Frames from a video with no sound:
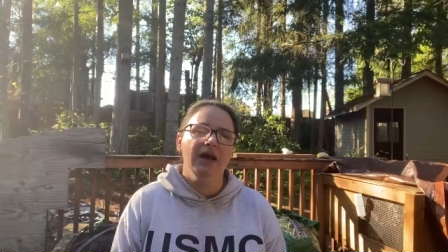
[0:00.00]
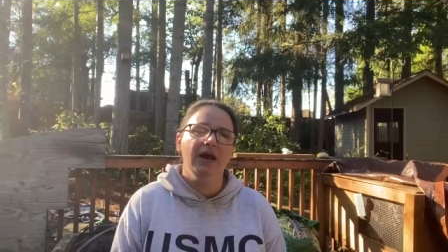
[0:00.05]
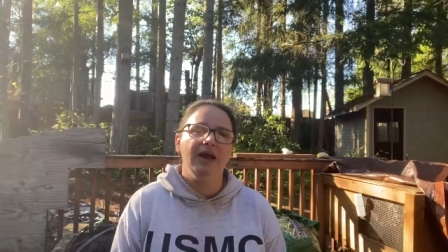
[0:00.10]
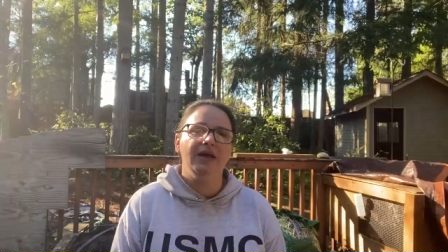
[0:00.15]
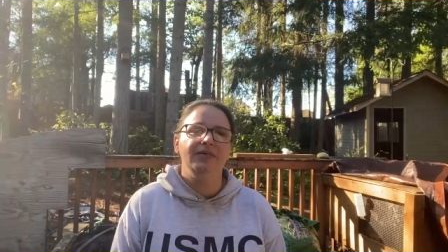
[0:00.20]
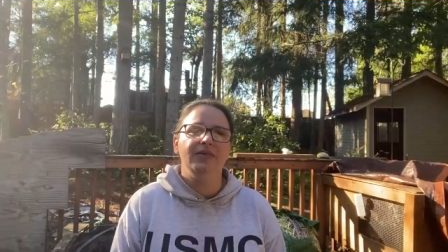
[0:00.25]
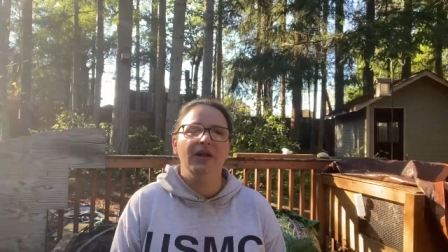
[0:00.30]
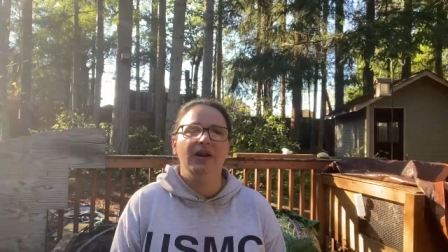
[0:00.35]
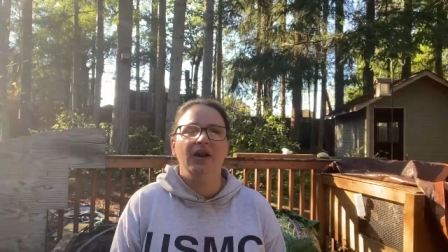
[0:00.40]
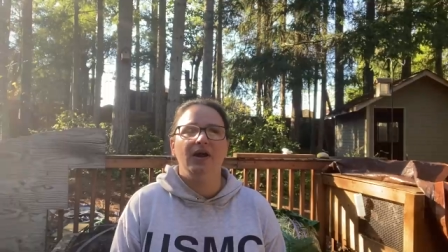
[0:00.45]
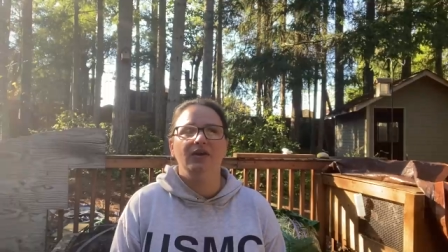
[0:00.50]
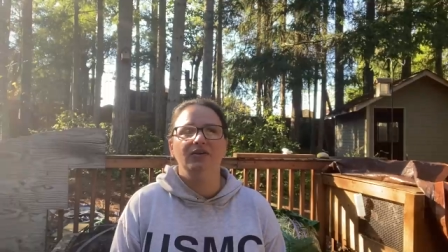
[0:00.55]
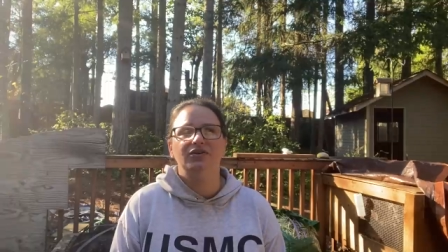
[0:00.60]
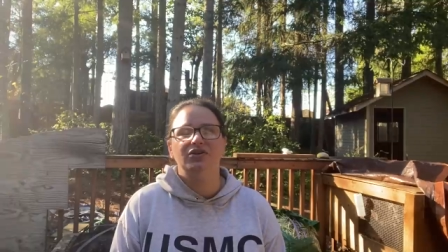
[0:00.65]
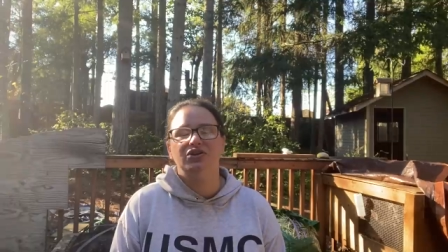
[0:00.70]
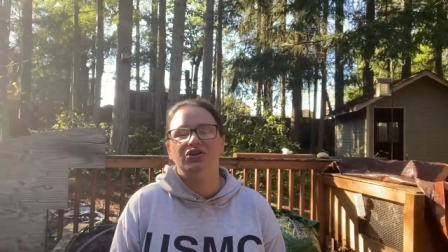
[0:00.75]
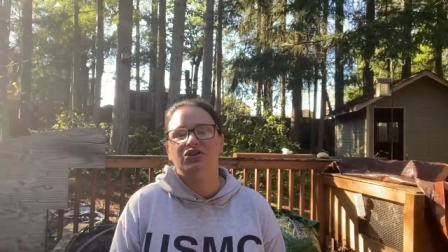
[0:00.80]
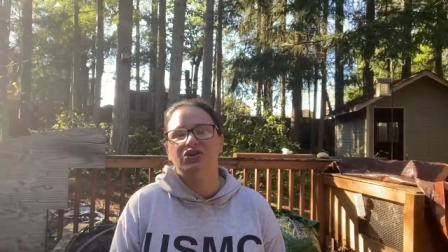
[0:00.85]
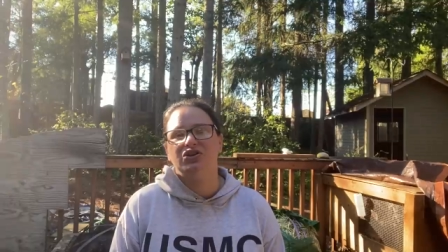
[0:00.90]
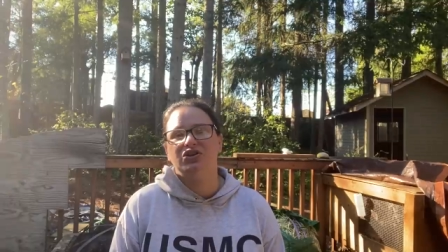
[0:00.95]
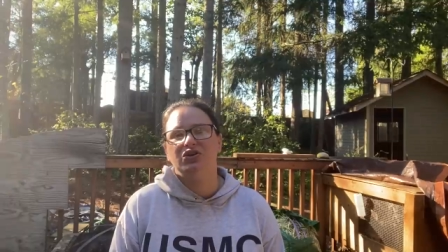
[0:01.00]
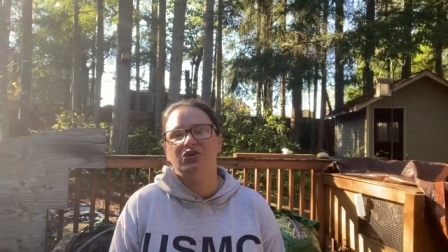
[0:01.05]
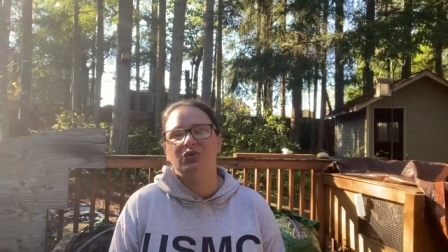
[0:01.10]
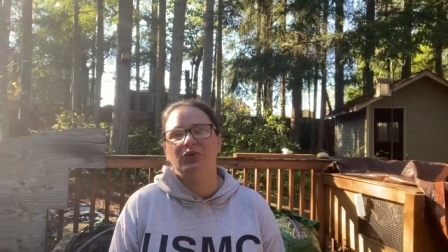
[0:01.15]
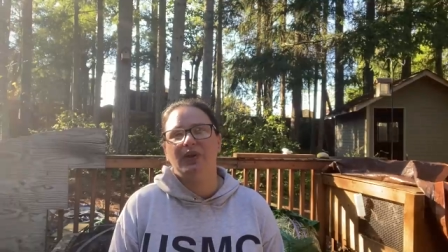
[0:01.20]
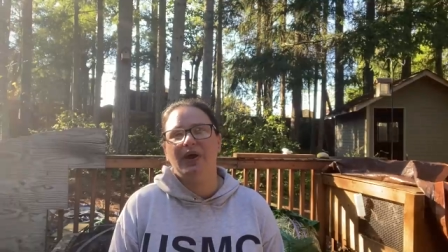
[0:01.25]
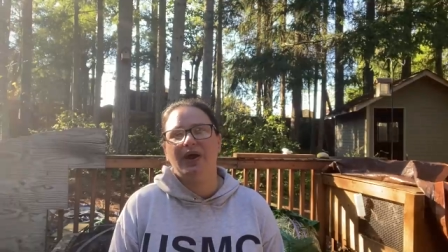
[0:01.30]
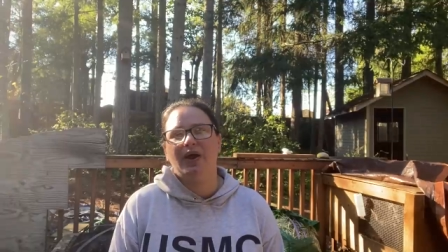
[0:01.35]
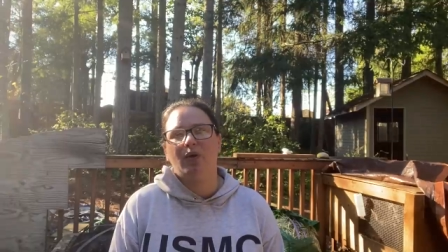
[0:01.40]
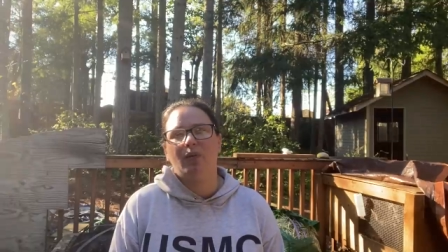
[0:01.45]
And then I'll just do
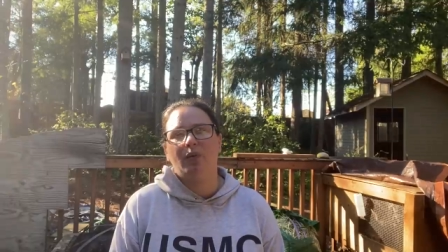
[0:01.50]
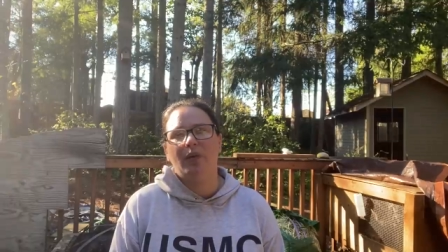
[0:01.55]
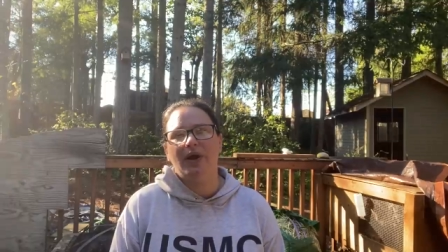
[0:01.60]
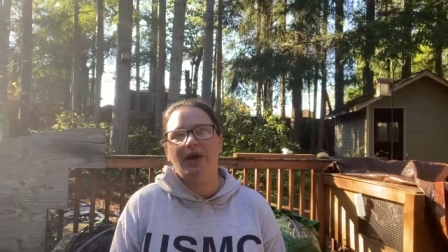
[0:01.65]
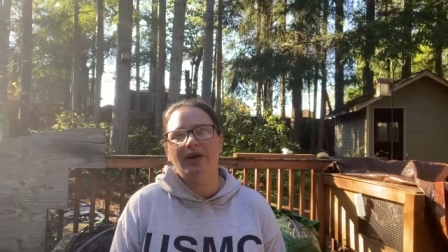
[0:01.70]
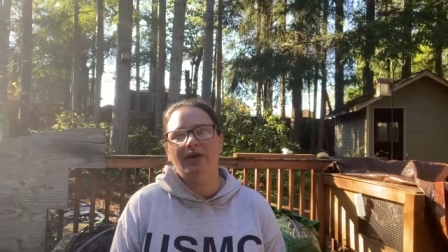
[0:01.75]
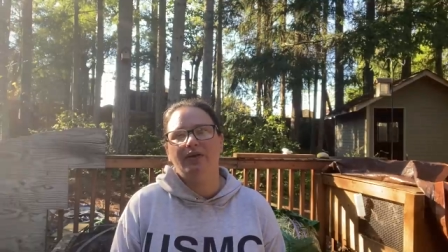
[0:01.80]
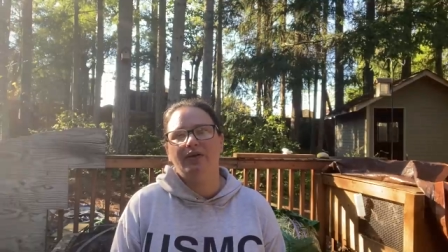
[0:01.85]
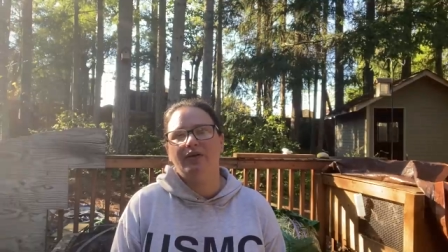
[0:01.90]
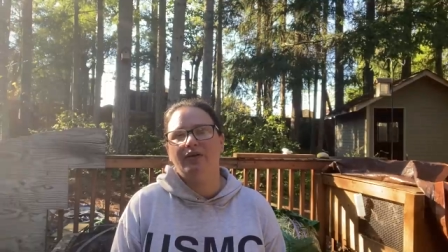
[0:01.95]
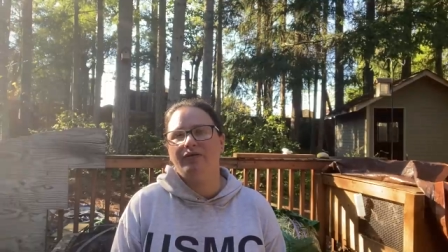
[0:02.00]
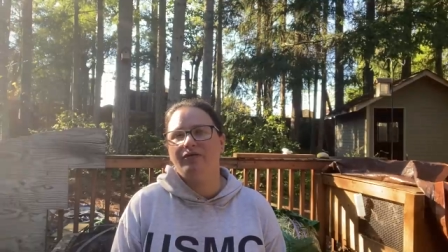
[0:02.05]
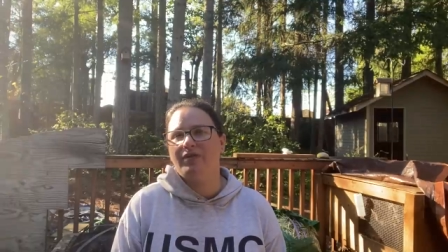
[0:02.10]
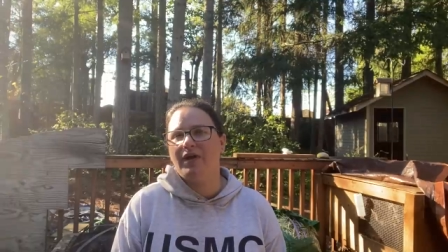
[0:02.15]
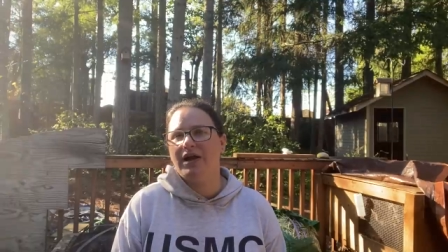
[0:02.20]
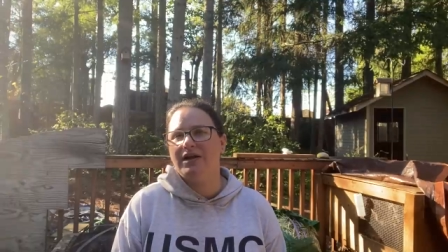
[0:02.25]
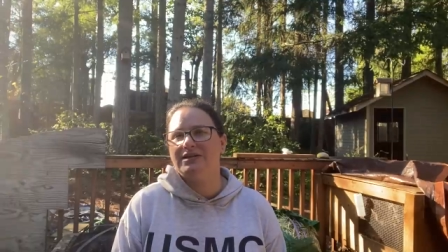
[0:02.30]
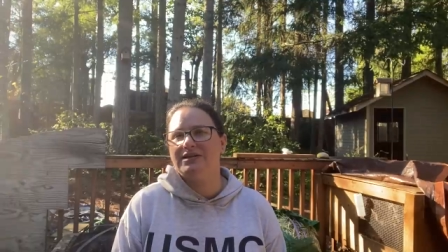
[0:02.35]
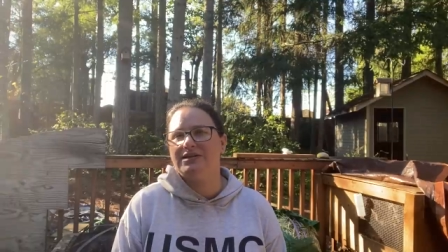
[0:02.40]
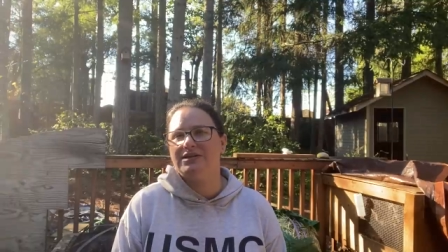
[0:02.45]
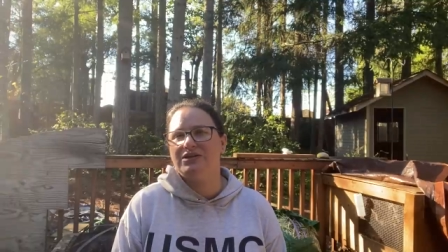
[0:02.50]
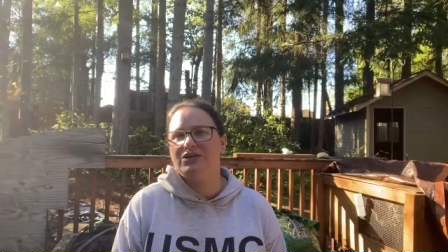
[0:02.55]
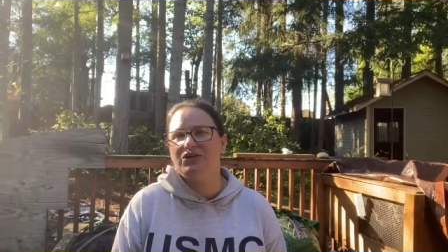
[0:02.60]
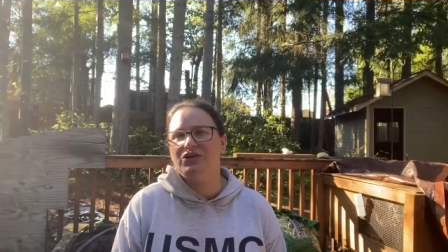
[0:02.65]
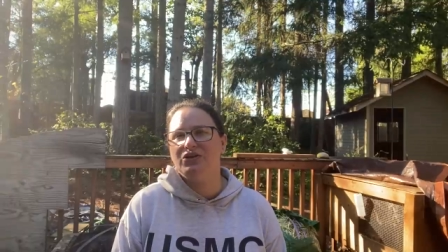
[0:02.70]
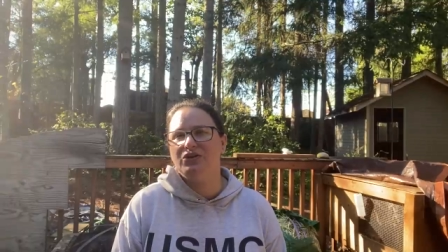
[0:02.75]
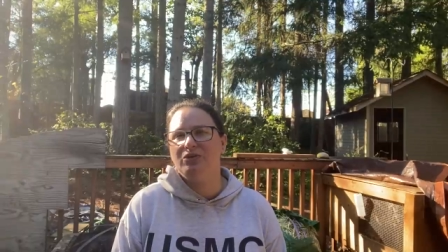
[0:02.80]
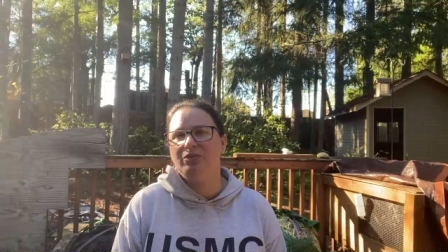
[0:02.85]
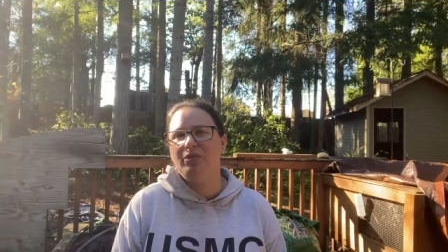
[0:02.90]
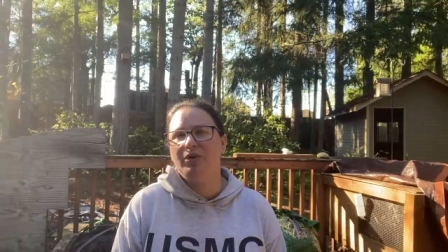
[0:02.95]
like a regular floss
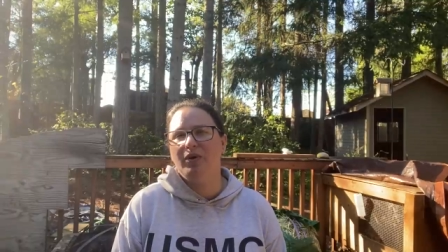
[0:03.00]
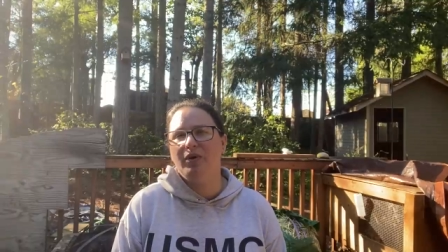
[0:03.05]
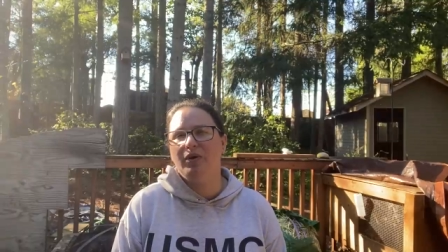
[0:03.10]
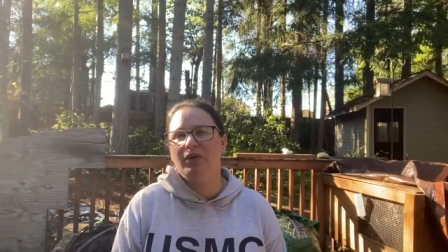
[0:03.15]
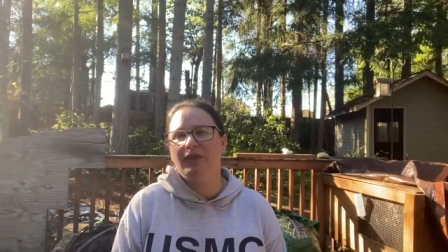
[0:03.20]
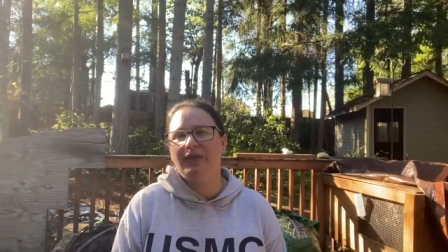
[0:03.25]
tube